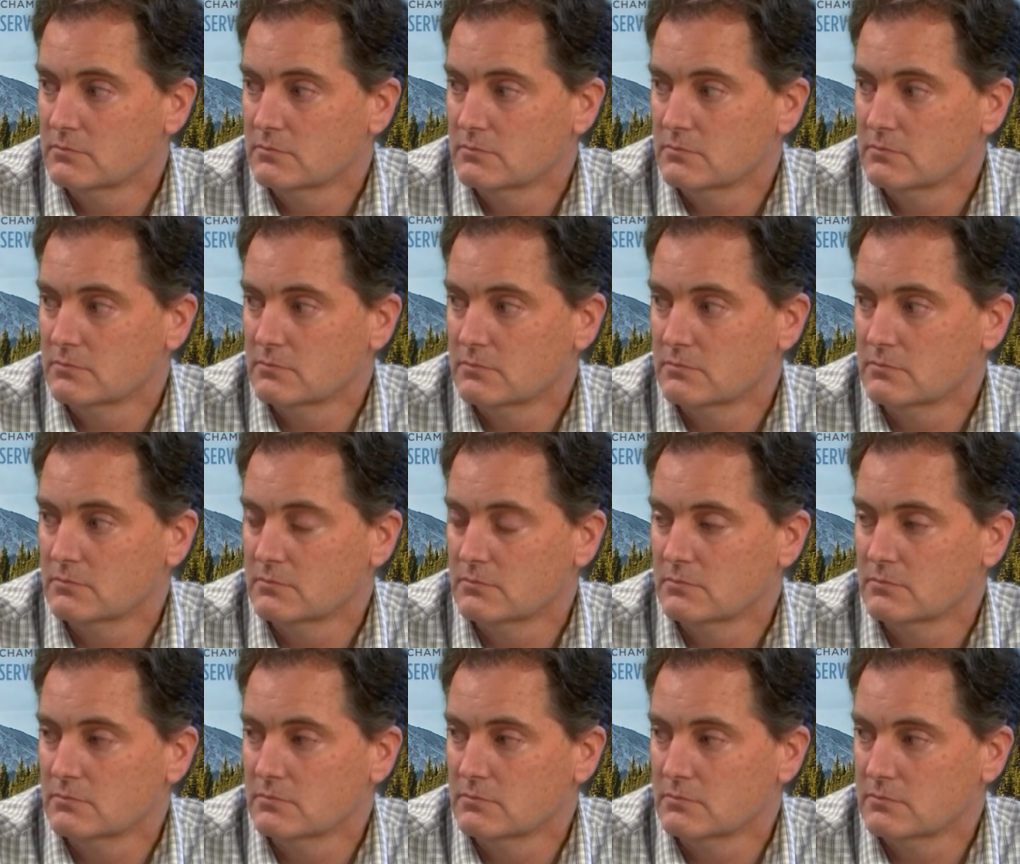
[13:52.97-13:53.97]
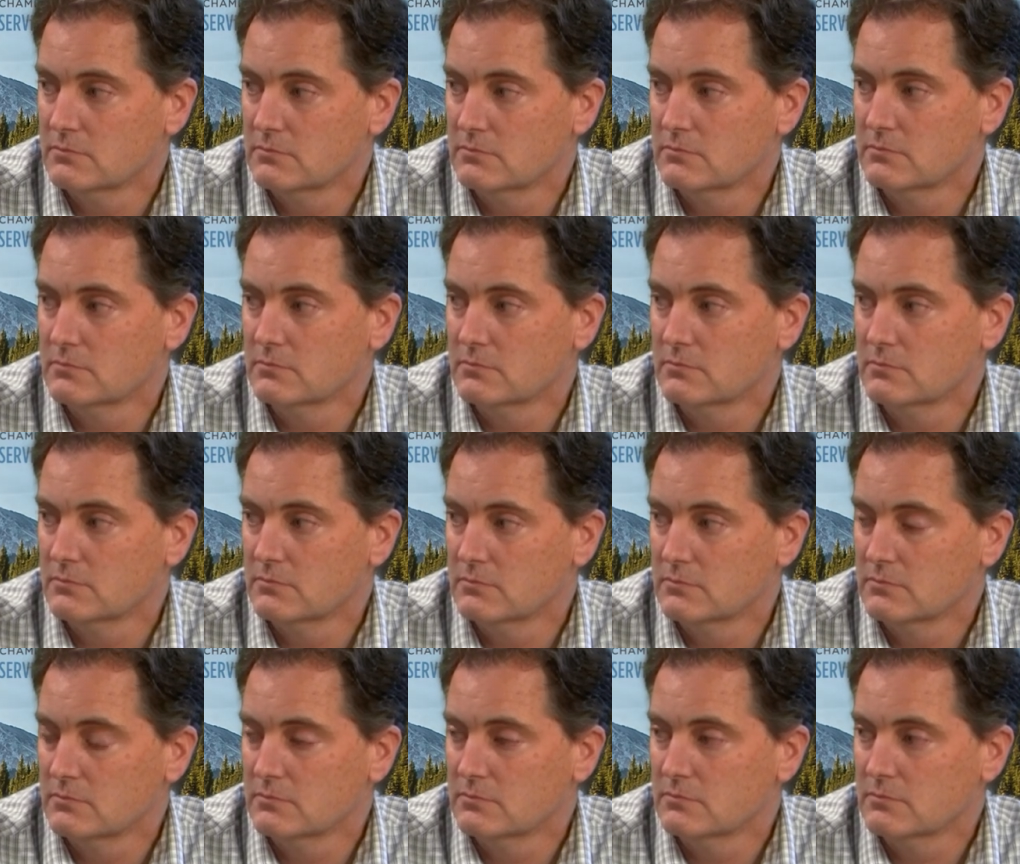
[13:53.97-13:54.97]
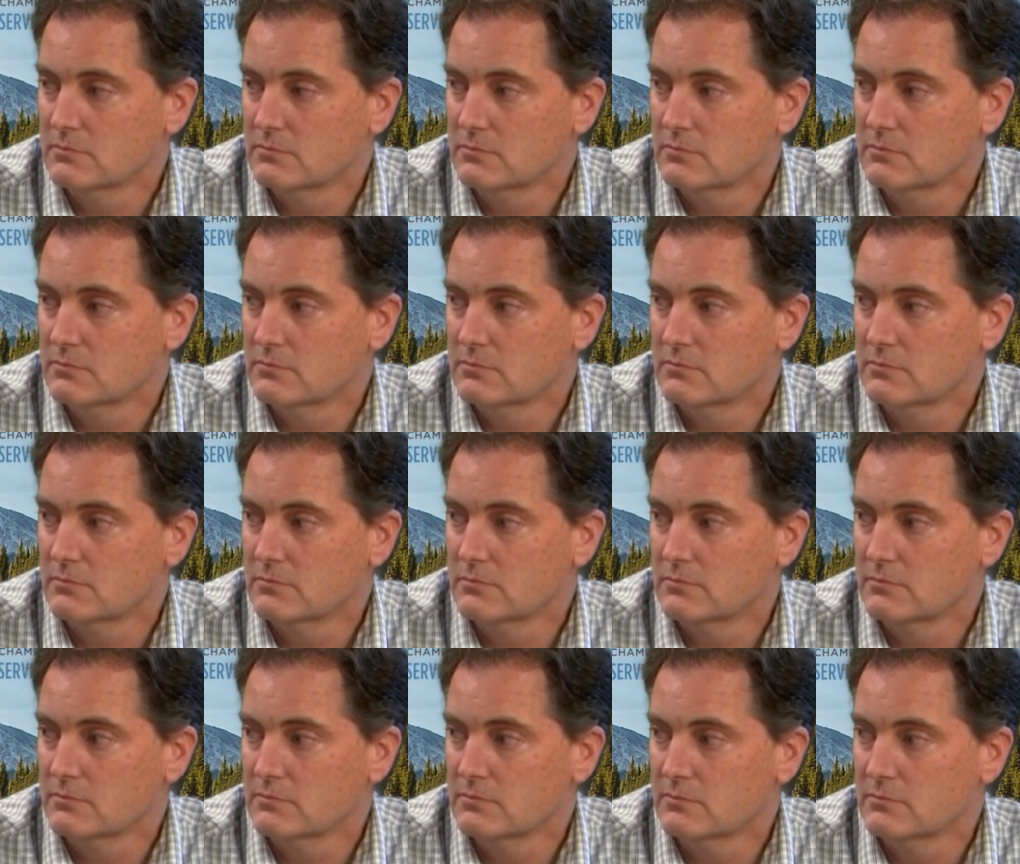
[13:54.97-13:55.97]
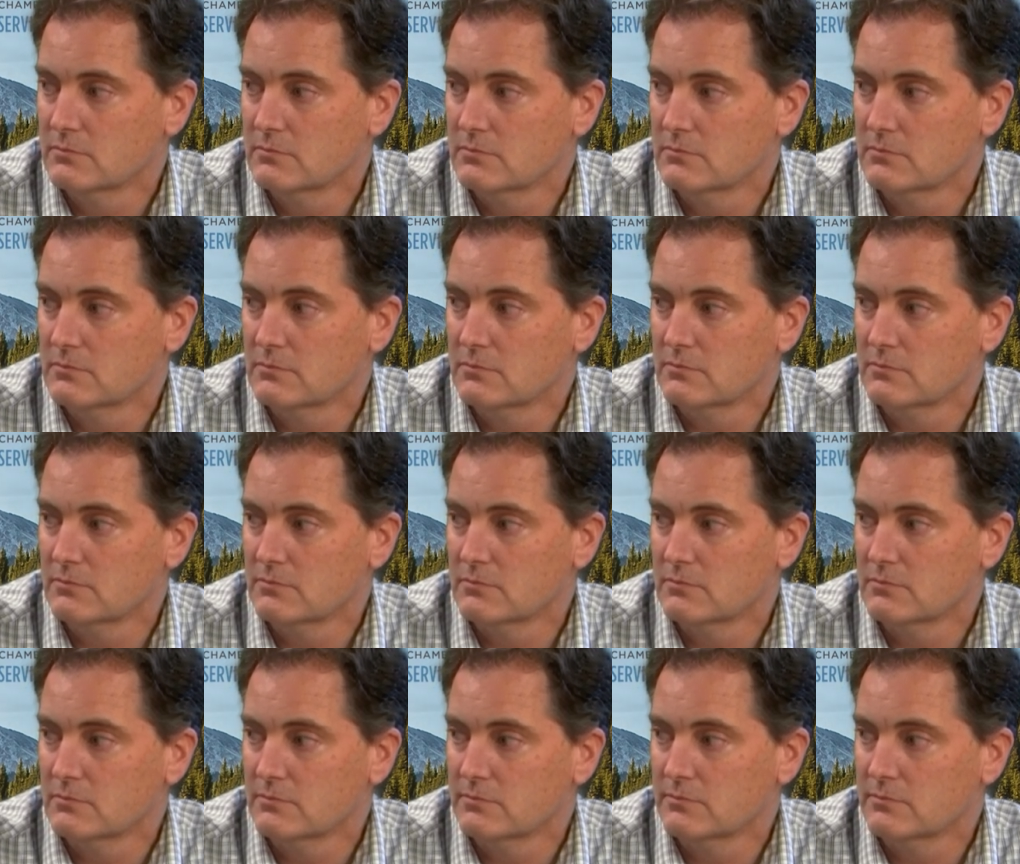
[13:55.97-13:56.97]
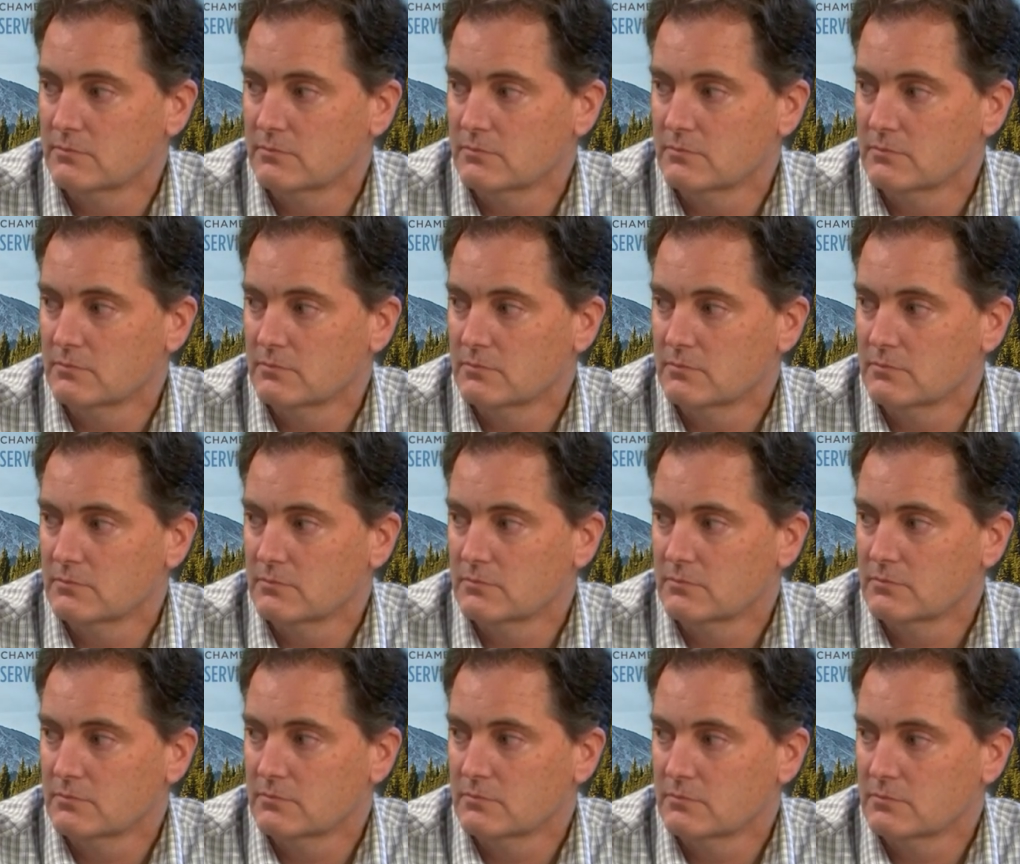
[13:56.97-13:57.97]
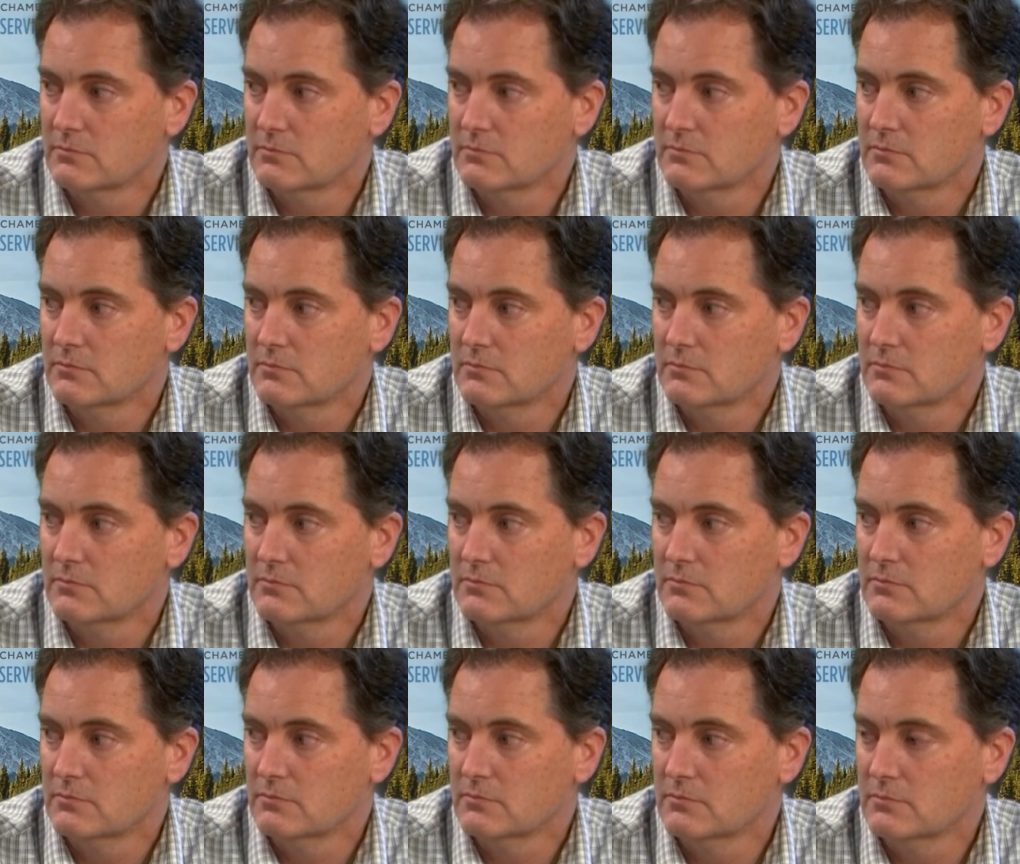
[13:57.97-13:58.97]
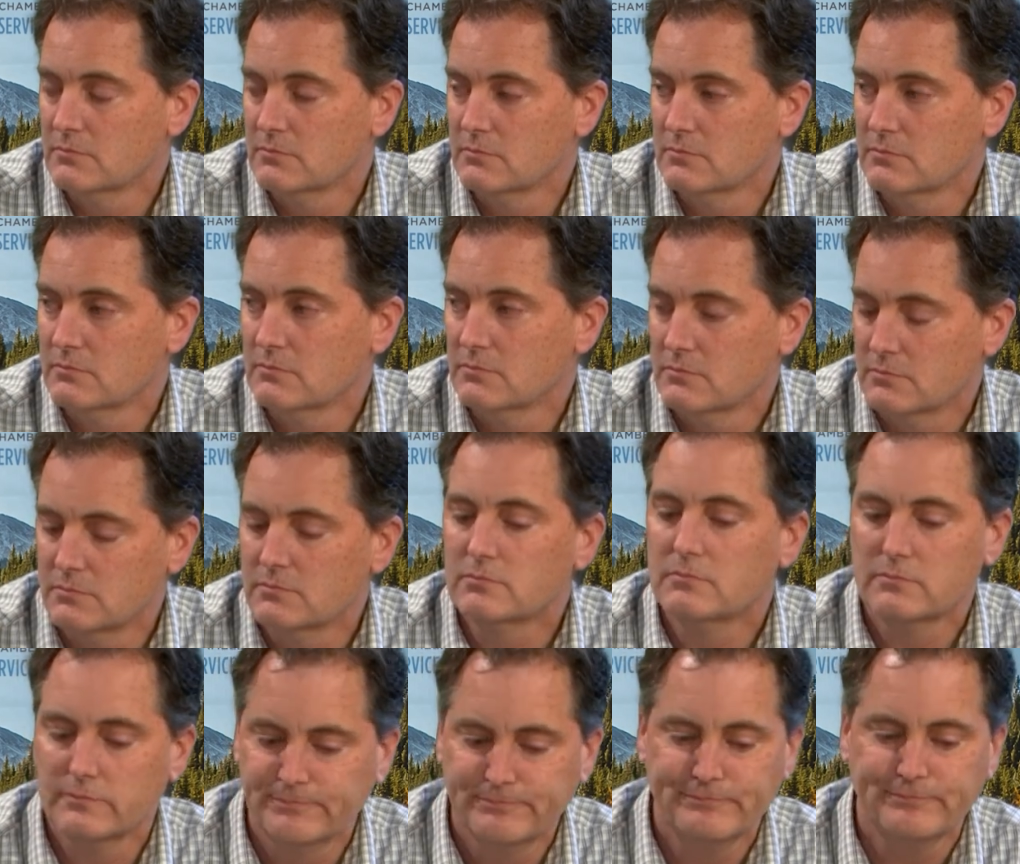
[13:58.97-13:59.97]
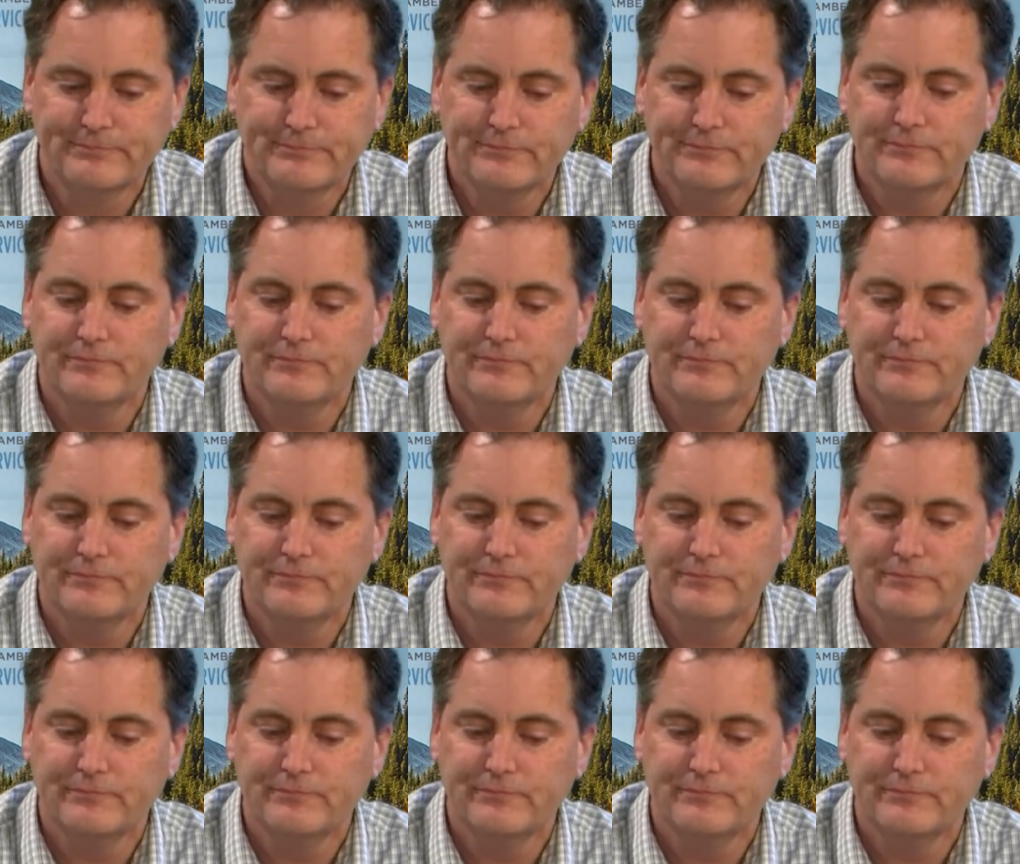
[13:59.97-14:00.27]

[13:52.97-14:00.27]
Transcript: No words are spoken by the person on screen.